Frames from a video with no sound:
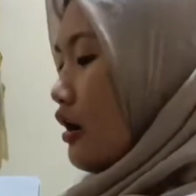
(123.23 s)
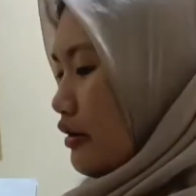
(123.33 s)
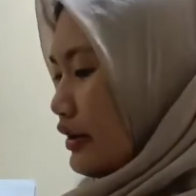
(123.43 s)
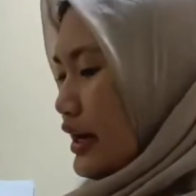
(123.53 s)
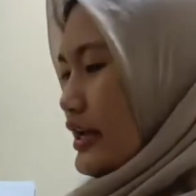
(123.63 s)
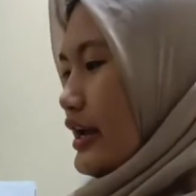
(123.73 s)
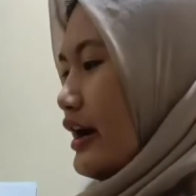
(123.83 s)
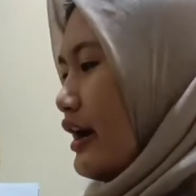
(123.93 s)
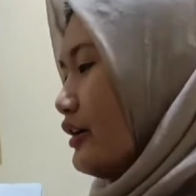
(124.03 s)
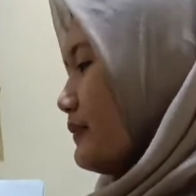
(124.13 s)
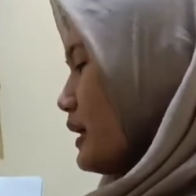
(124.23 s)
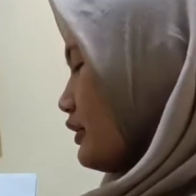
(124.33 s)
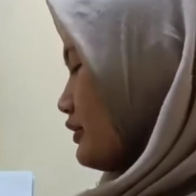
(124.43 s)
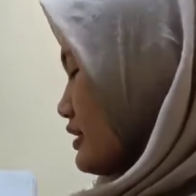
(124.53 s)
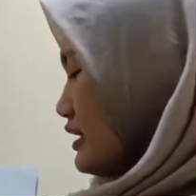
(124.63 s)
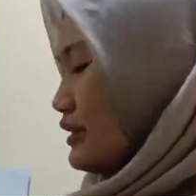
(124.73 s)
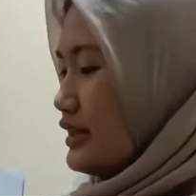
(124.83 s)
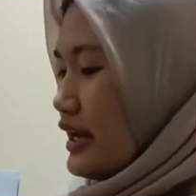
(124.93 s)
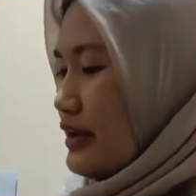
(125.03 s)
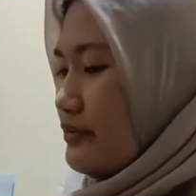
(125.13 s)
Okay. How about the
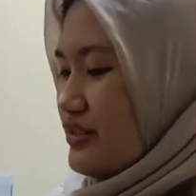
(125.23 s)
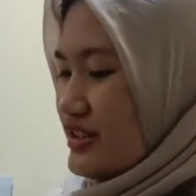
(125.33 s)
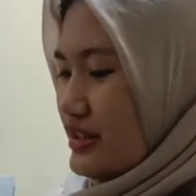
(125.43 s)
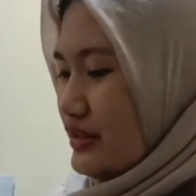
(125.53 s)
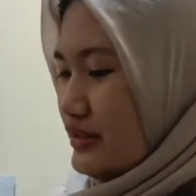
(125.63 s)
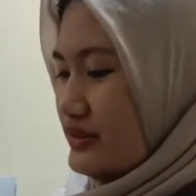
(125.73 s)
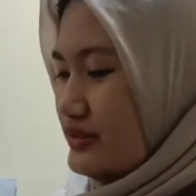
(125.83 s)
ATM machine?